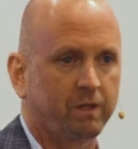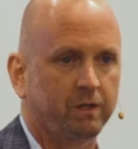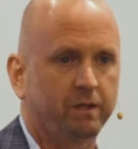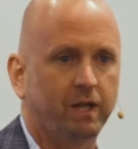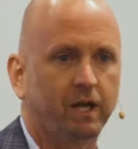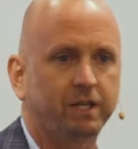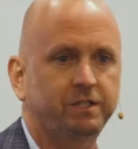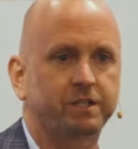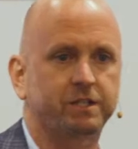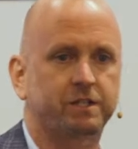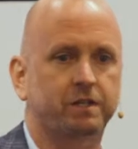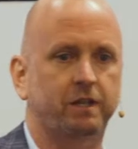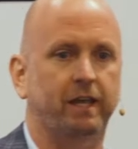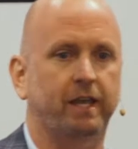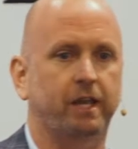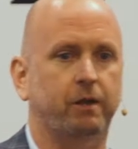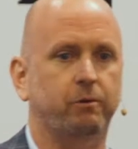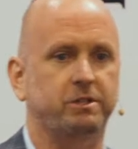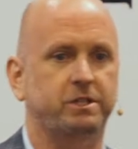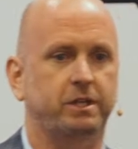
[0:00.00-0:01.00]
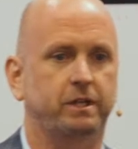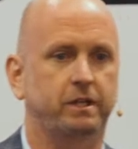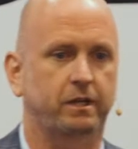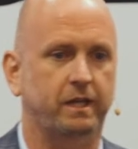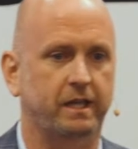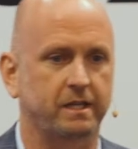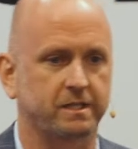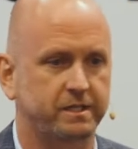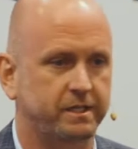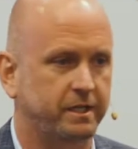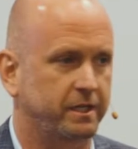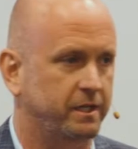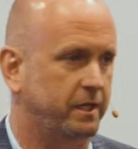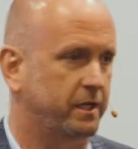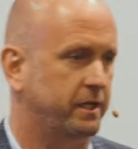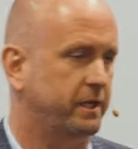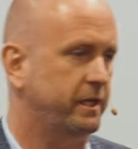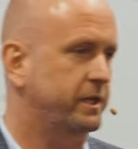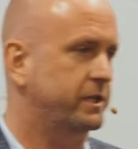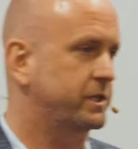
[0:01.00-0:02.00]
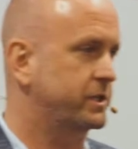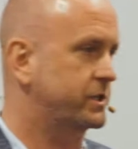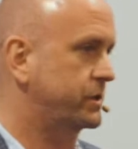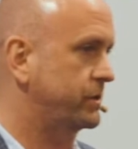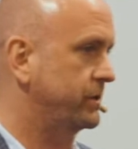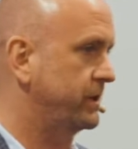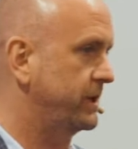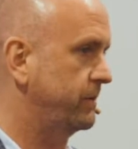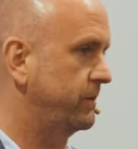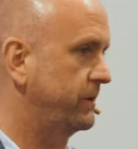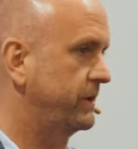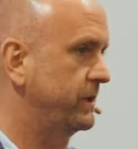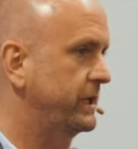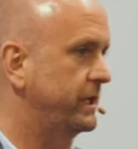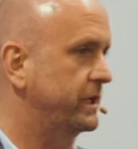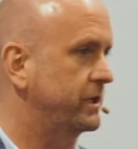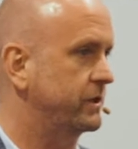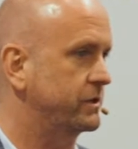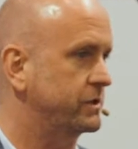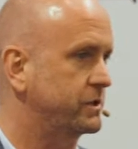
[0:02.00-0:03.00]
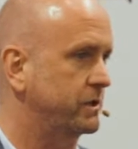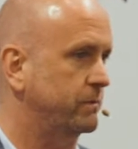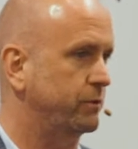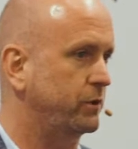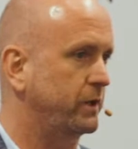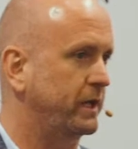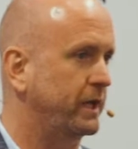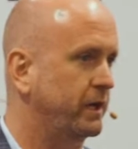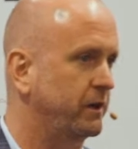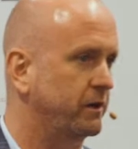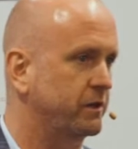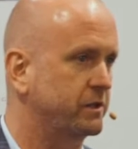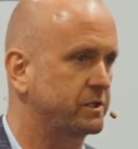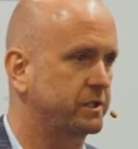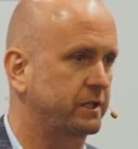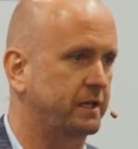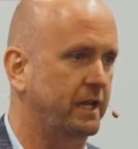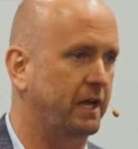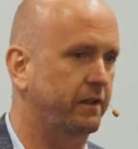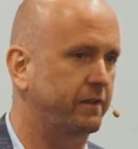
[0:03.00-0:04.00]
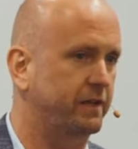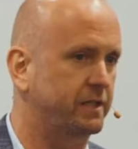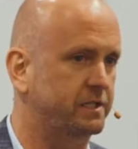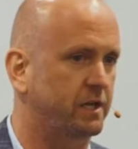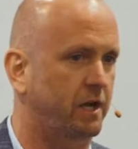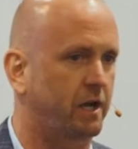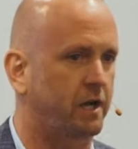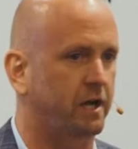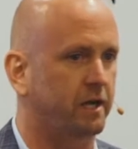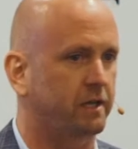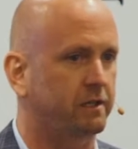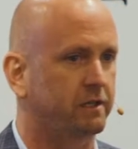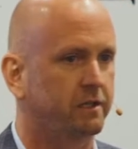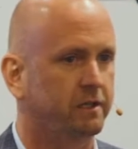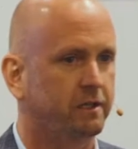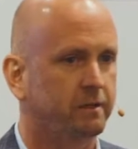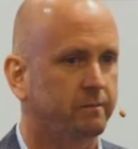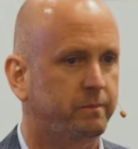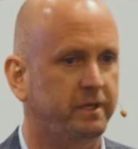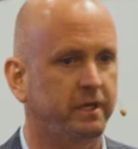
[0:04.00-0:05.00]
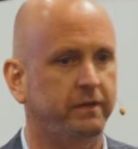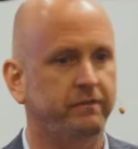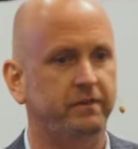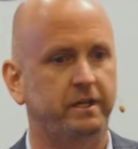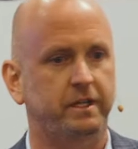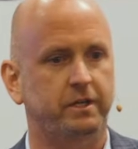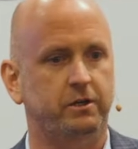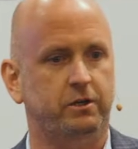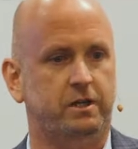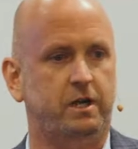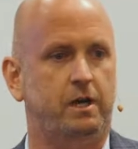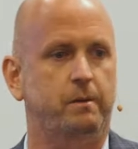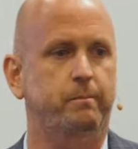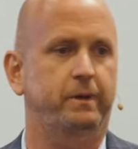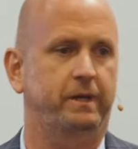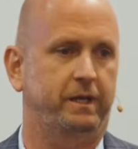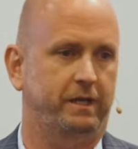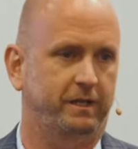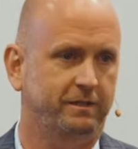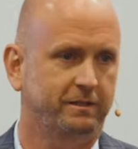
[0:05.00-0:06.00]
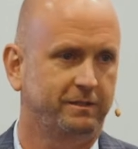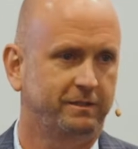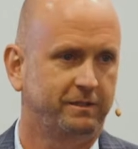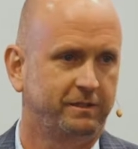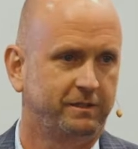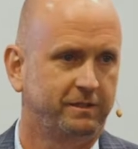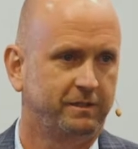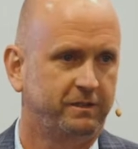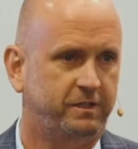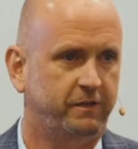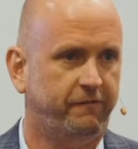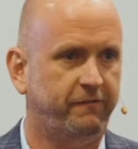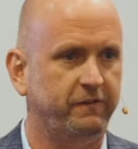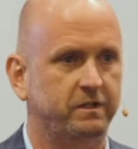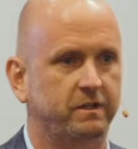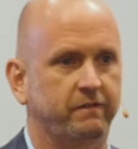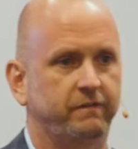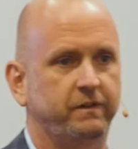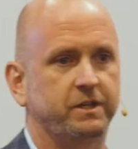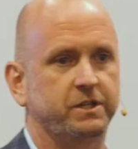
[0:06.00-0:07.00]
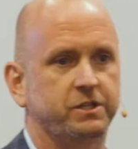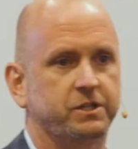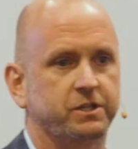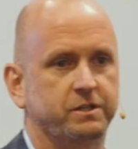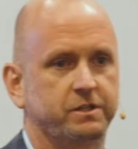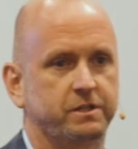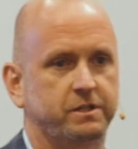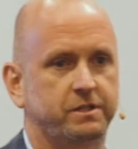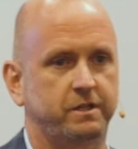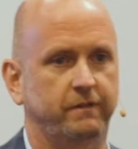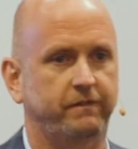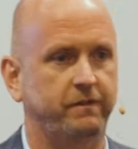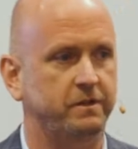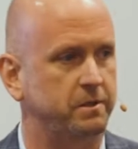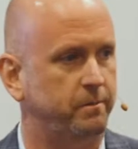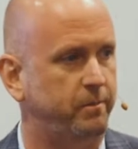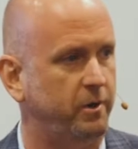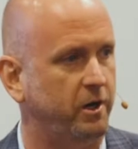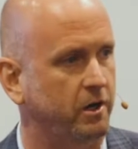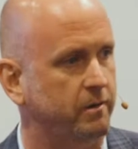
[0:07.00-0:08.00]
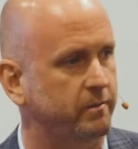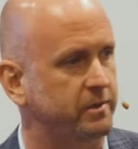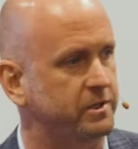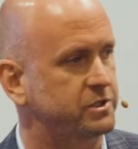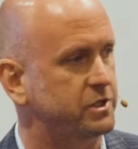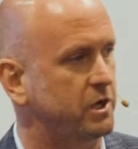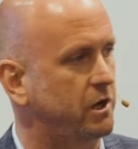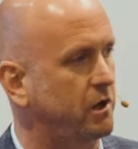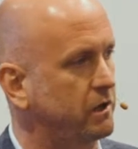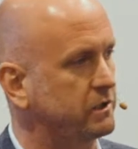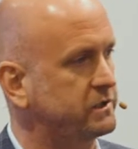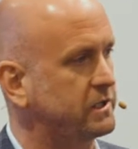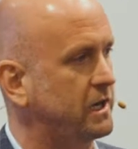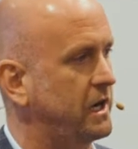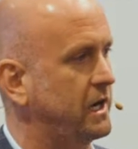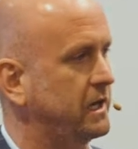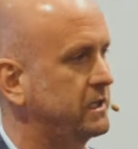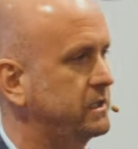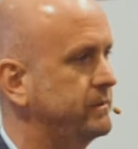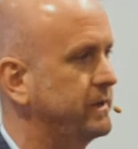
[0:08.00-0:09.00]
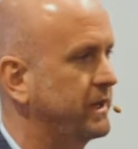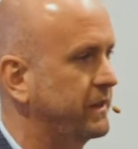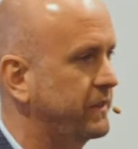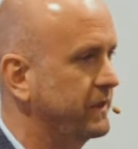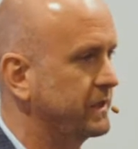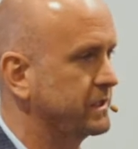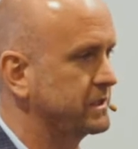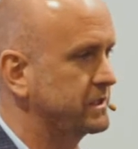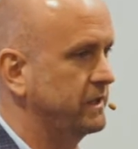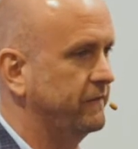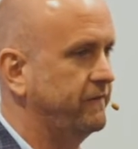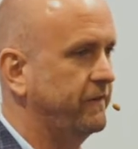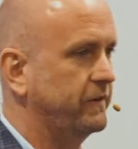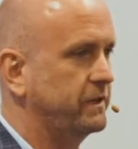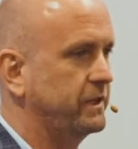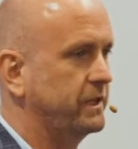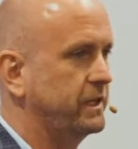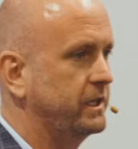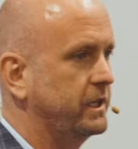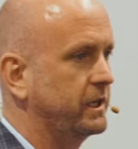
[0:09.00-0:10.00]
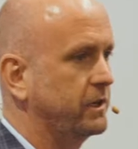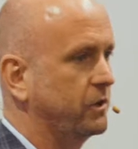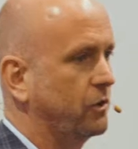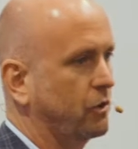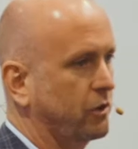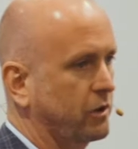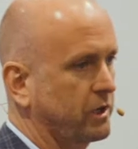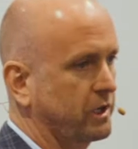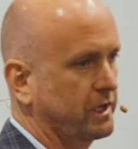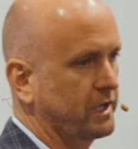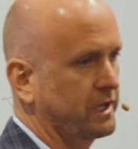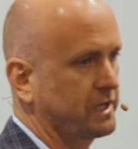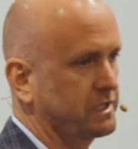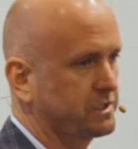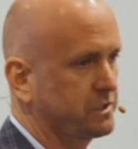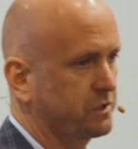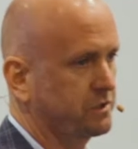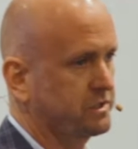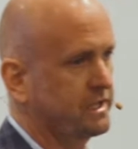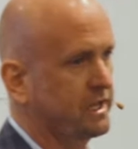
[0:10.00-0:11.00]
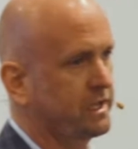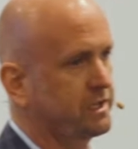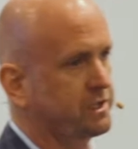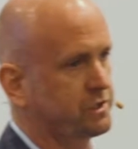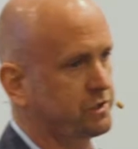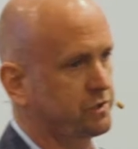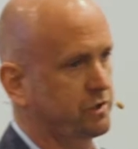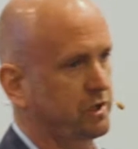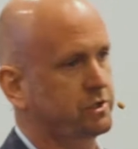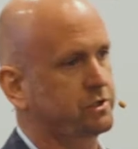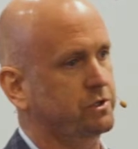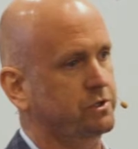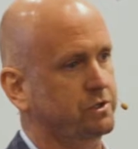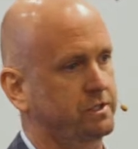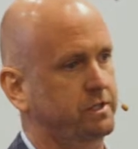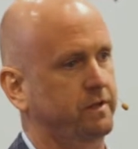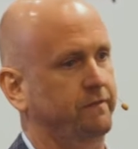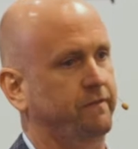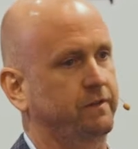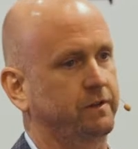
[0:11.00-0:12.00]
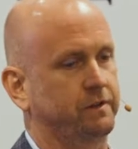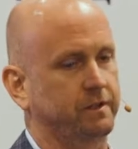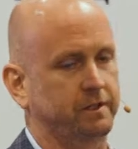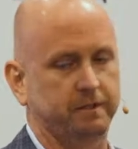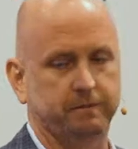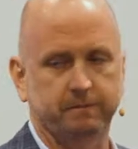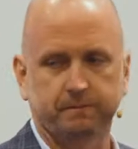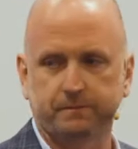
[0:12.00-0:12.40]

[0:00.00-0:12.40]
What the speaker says: Not just languaging against industry leaders or players and how they talk, but even intercompany. Different divisions, different departments, all talked about things differently and organized their data structures differently.